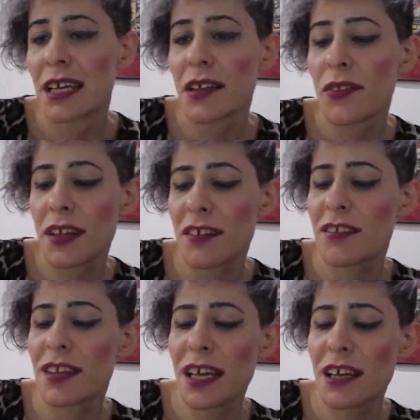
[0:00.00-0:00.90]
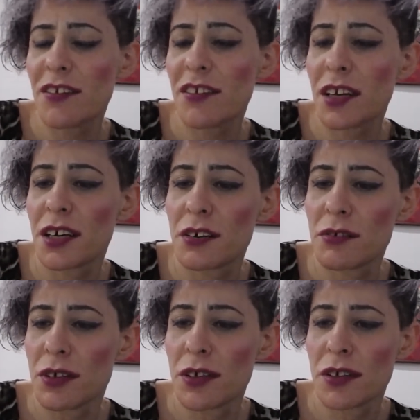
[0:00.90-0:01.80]
This needs
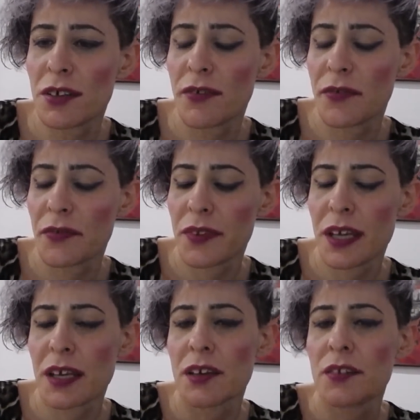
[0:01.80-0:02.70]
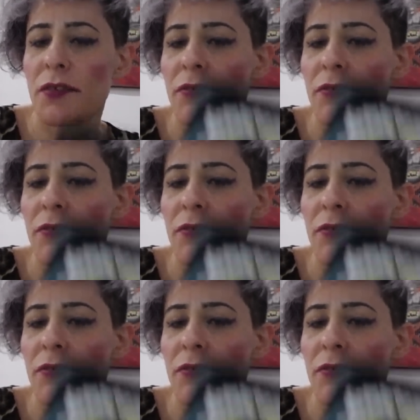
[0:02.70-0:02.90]
you to